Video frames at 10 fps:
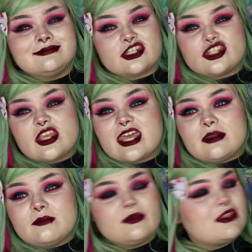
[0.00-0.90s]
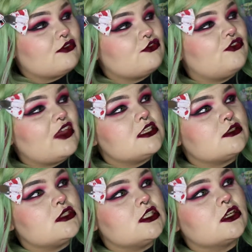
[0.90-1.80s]
just look at him that
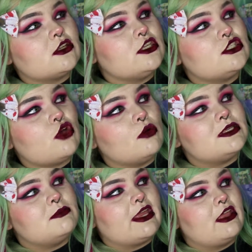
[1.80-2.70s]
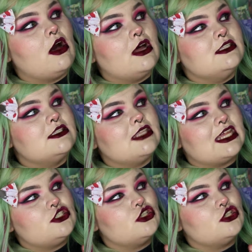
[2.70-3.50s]
face was literally sculpted by gods that